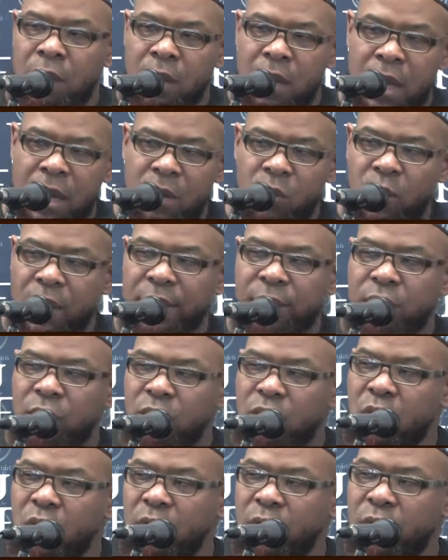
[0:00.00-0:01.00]
and he wanted to
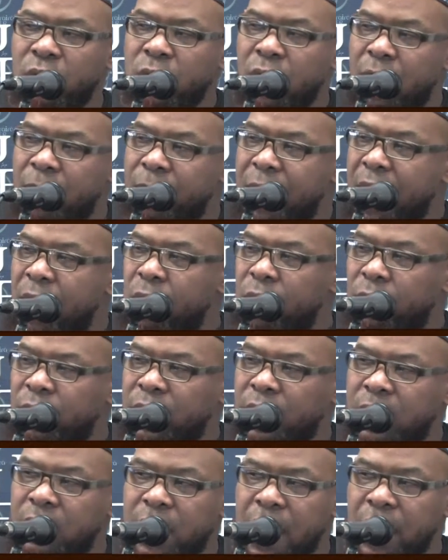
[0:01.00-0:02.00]
talk
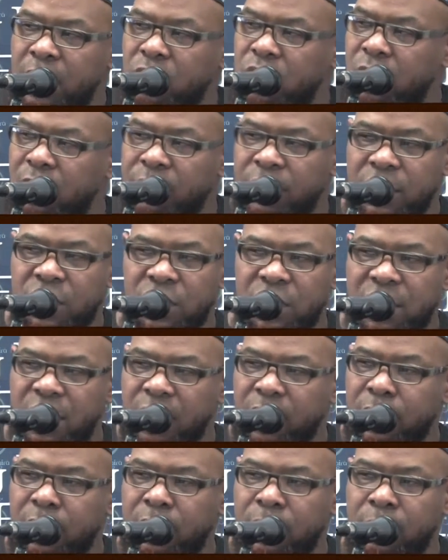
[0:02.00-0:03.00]
about the danger of his
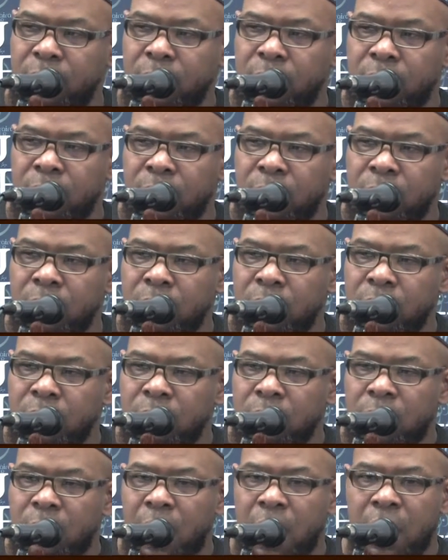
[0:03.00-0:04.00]
shirk
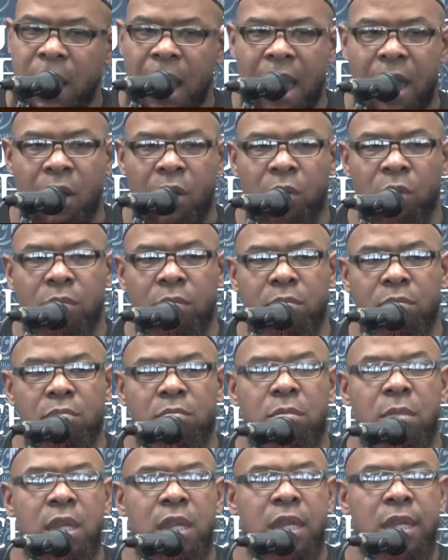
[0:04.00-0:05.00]
and how
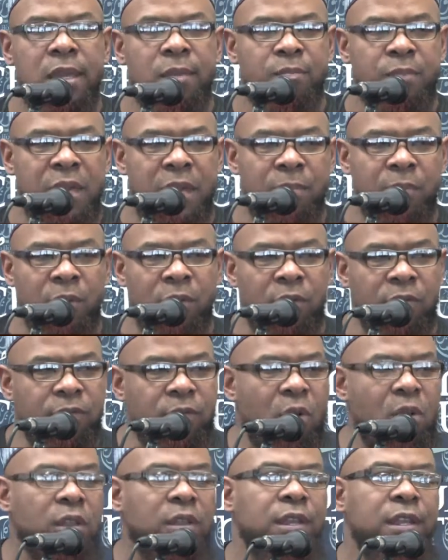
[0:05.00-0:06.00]
many people have
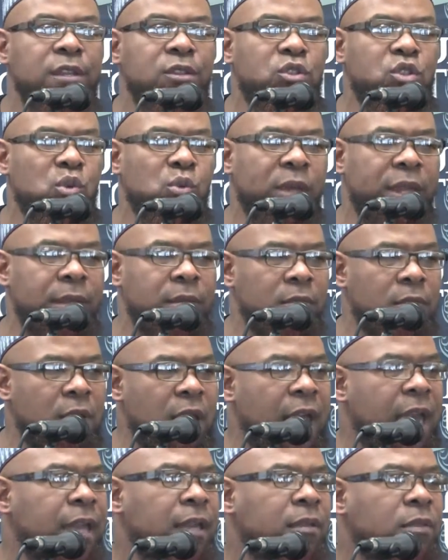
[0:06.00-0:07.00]
fallen into it,
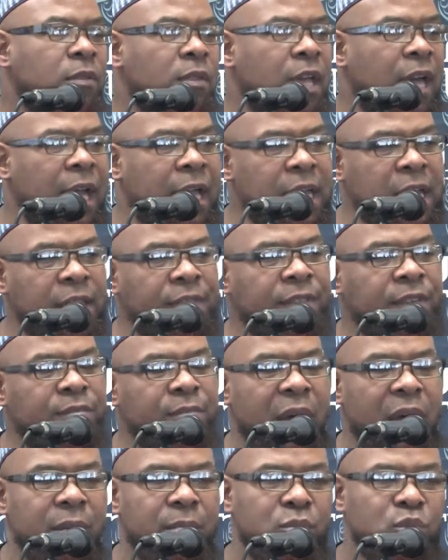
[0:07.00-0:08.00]
like the hadith of
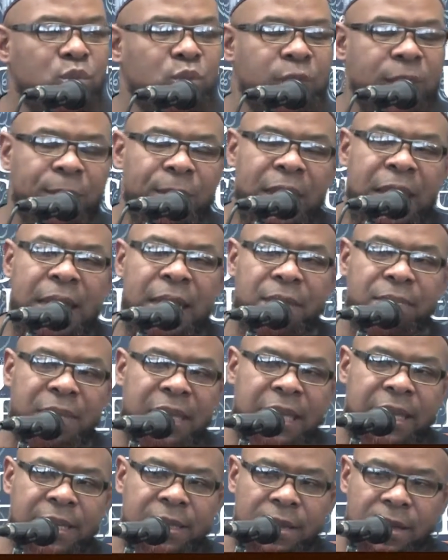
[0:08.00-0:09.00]
Mahmud ibn
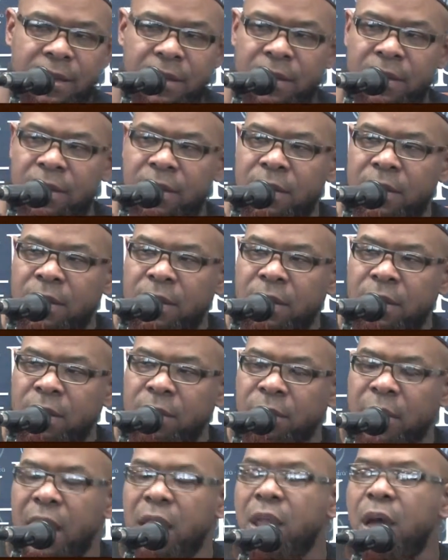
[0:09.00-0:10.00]
Labid,
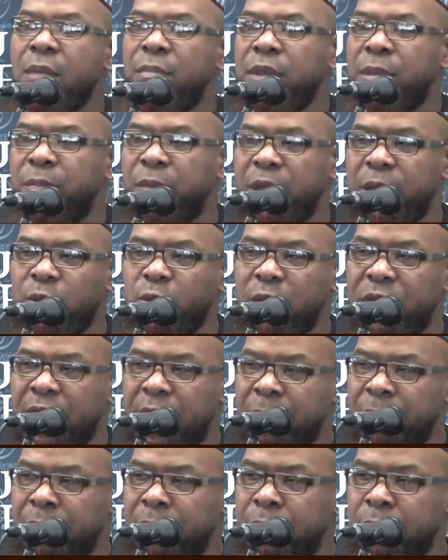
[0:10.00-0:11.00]
may Allah be pleased with
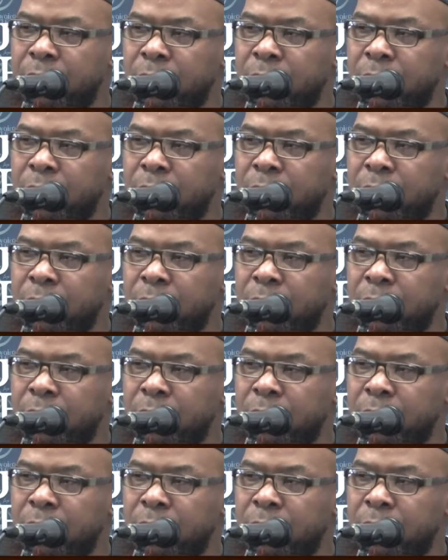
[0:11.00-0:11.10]
him.